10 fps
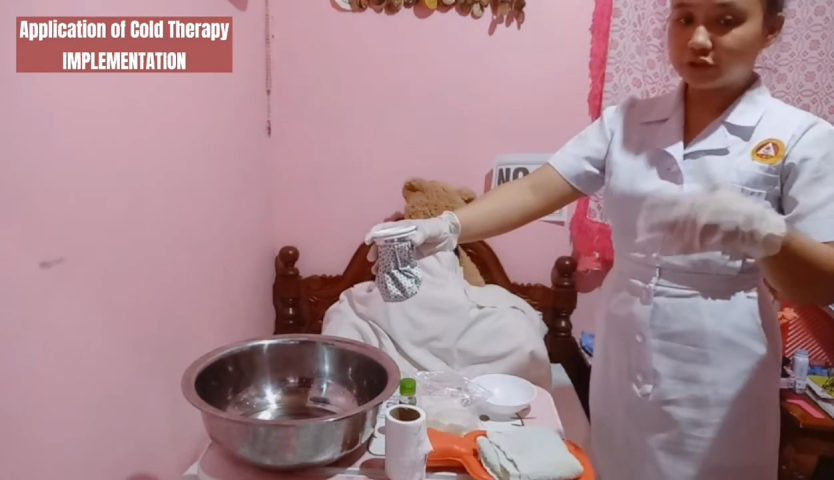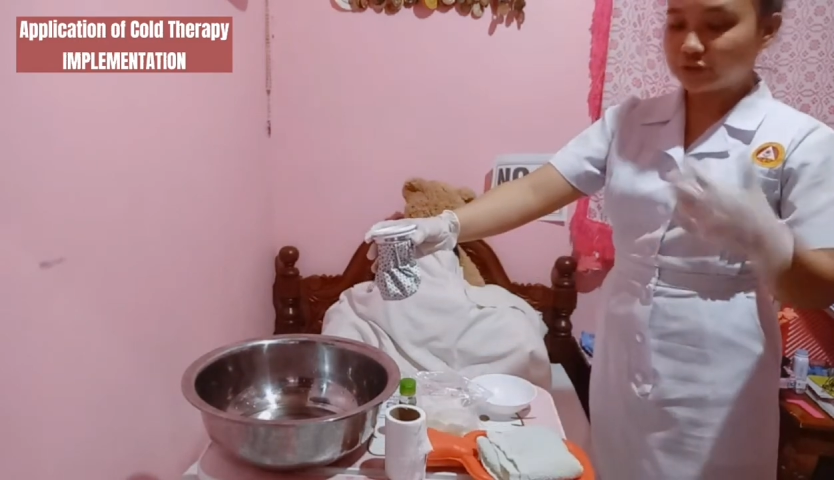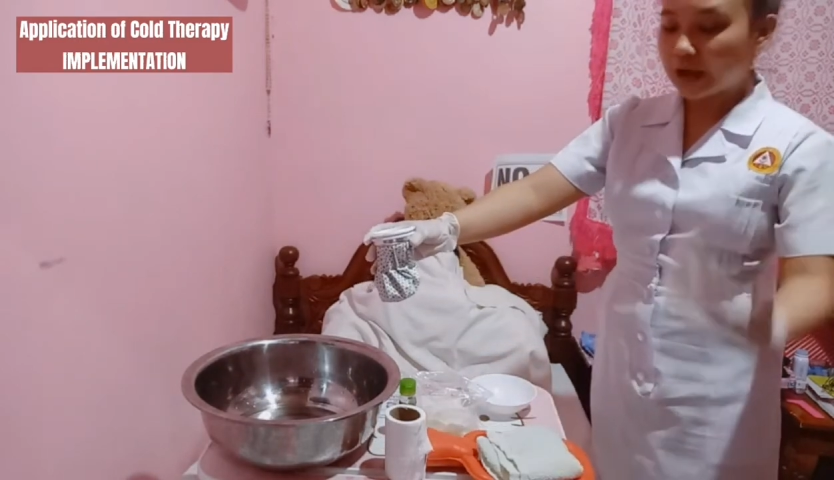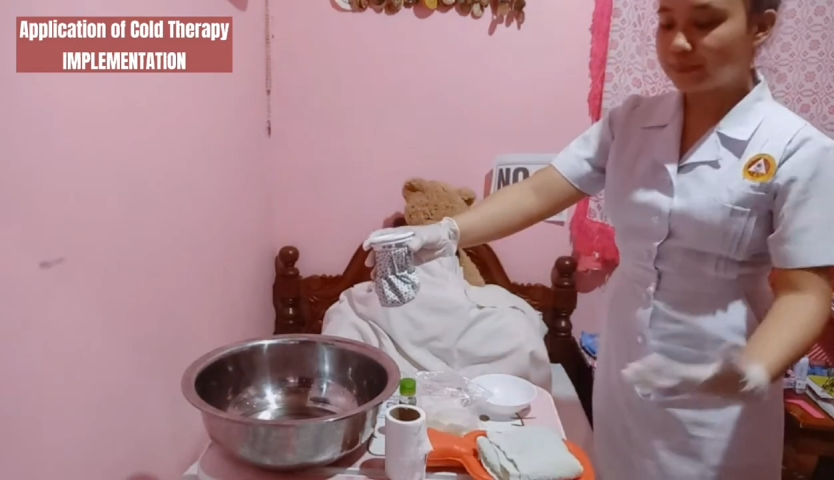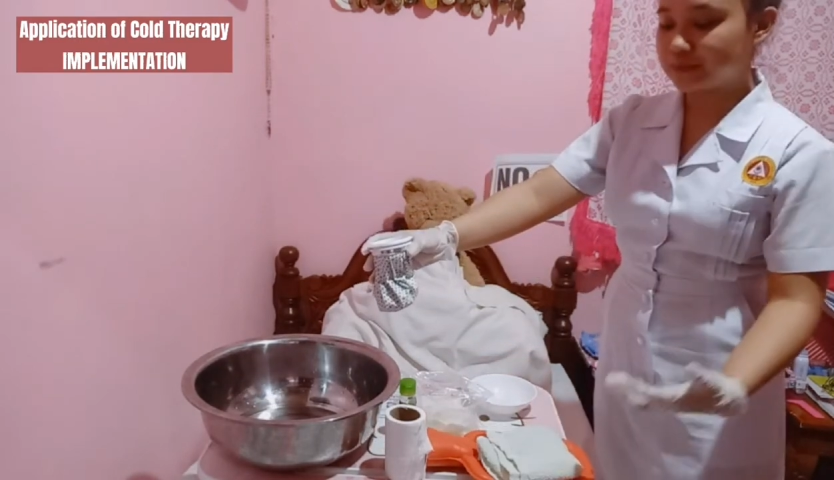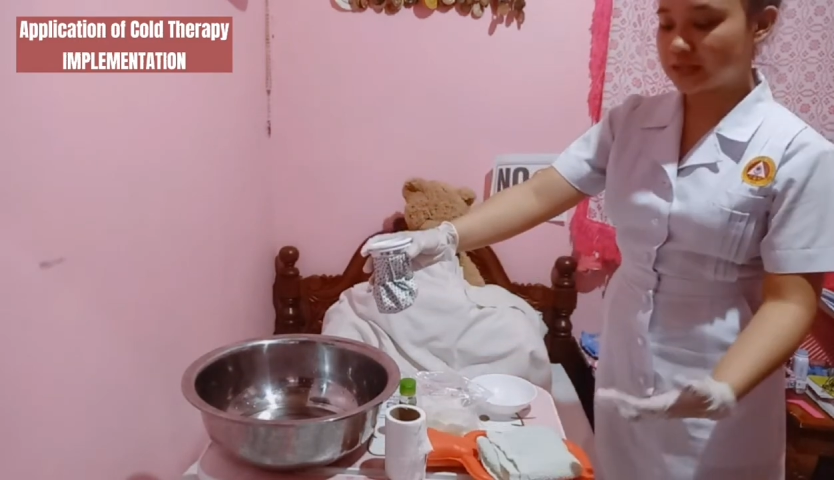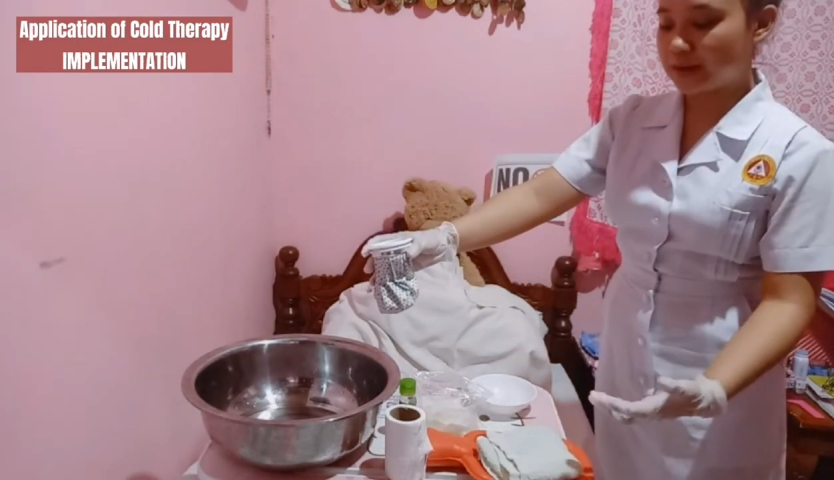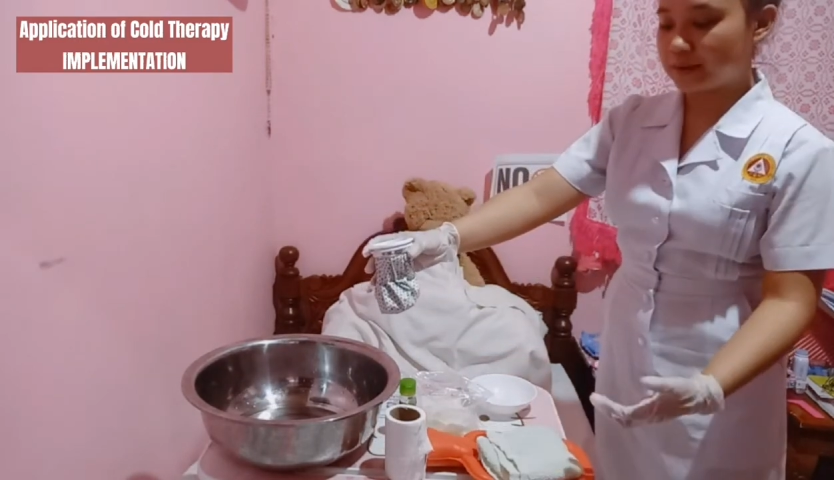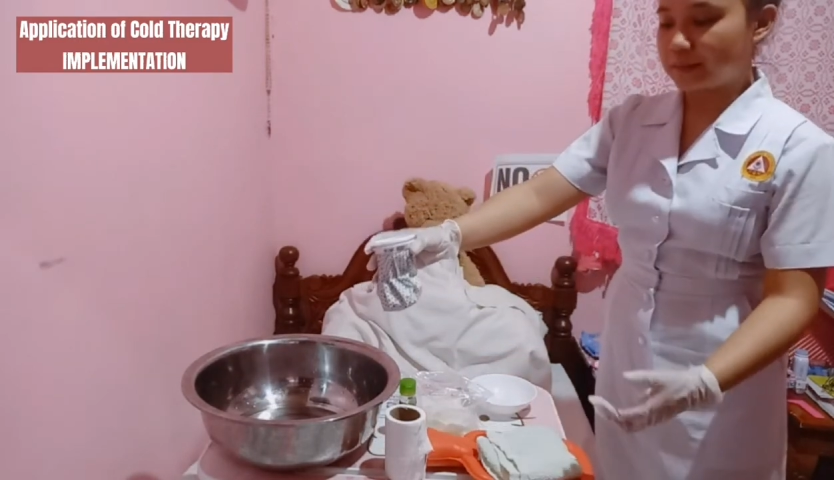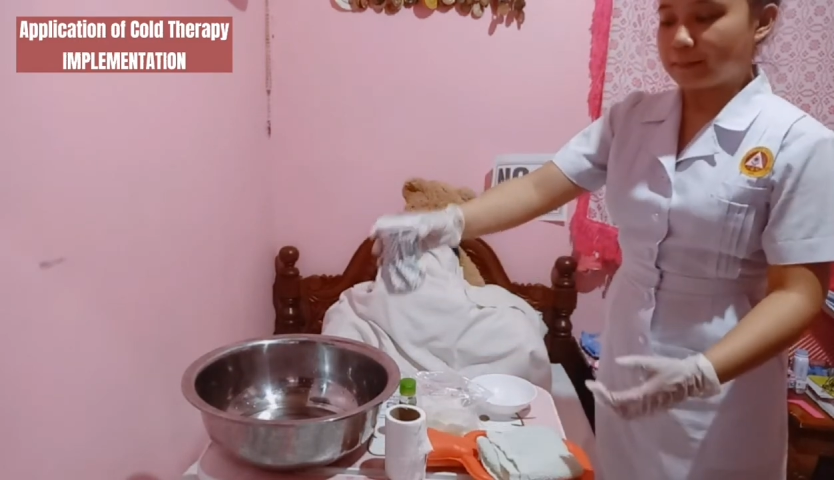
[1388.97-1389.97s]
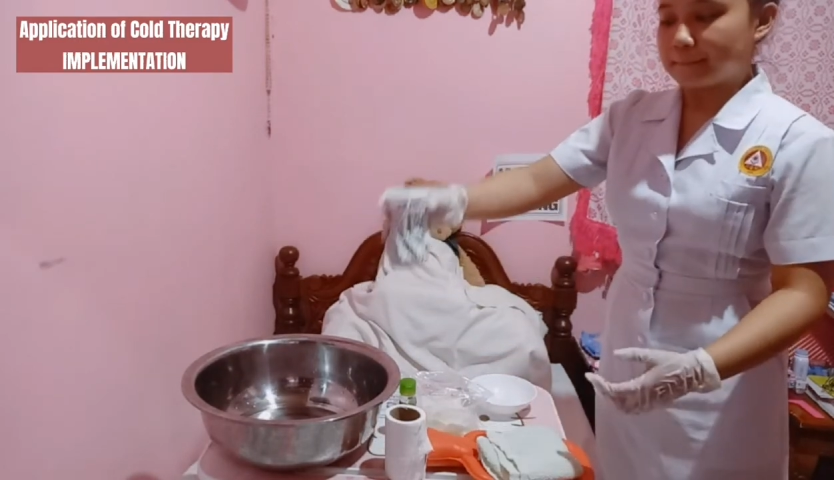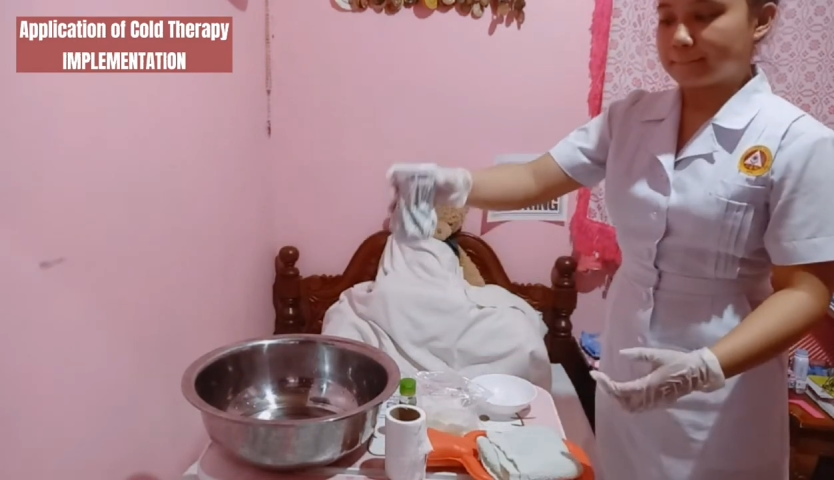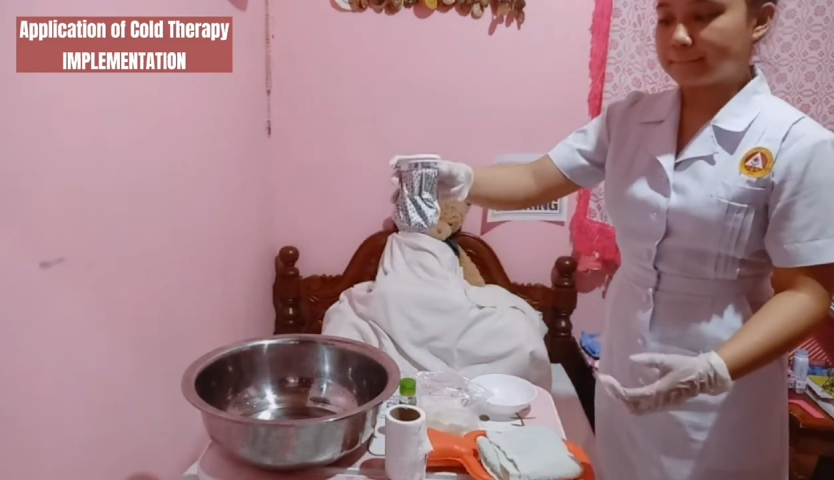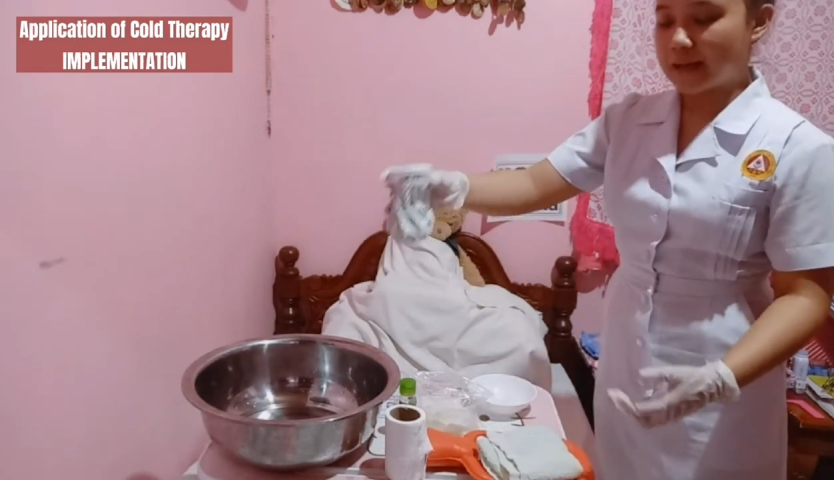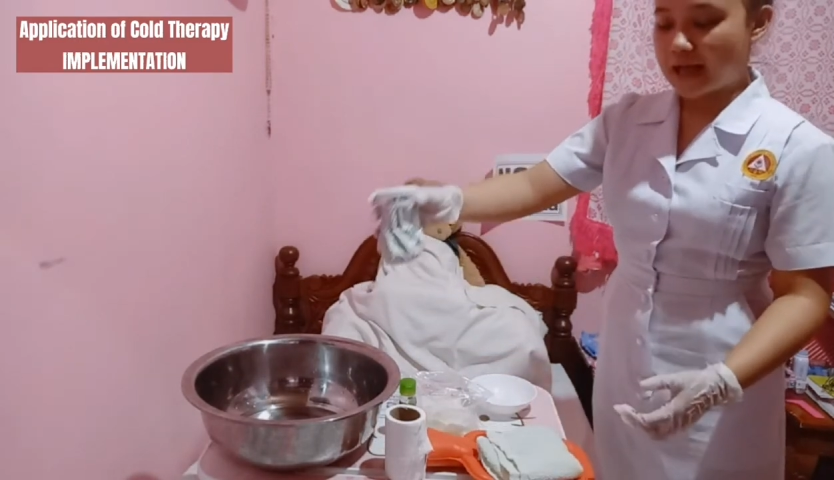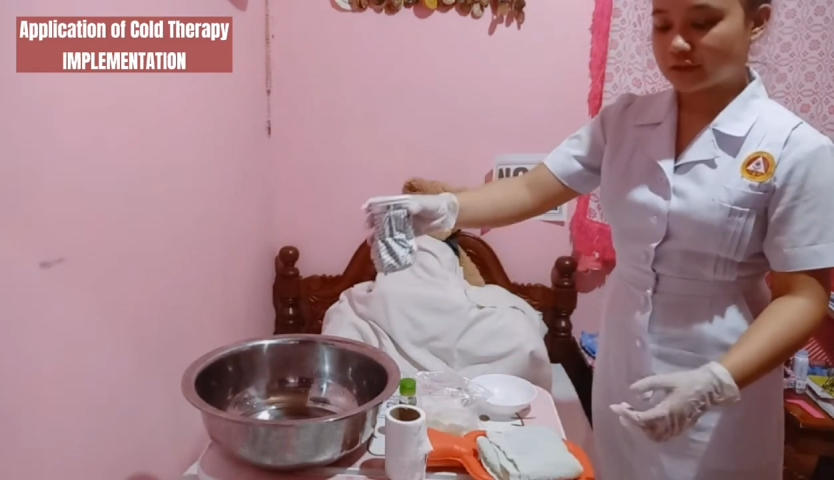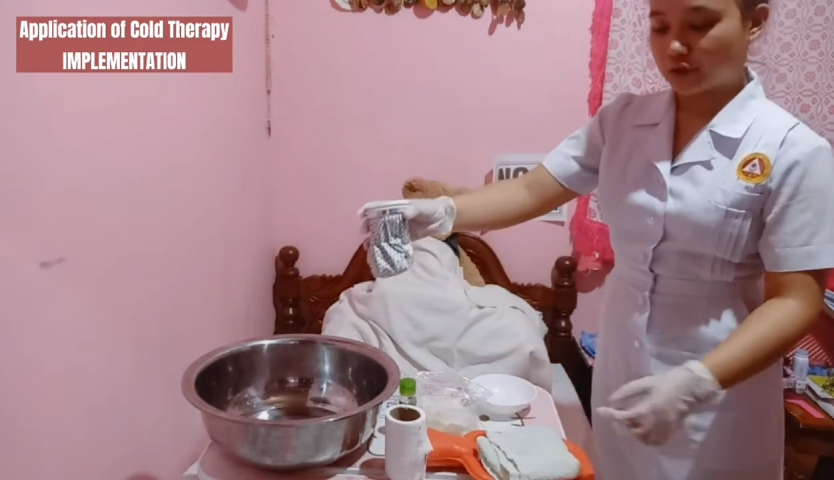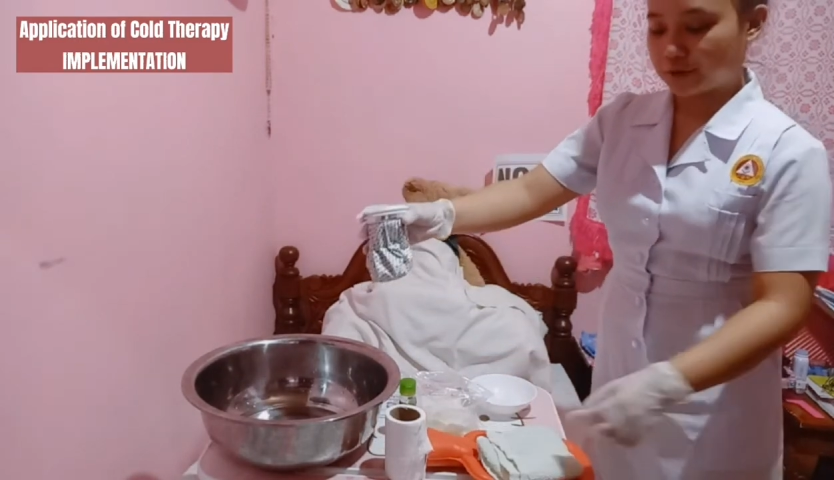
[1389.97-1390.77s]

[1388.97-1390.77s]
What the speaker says: wrap the pack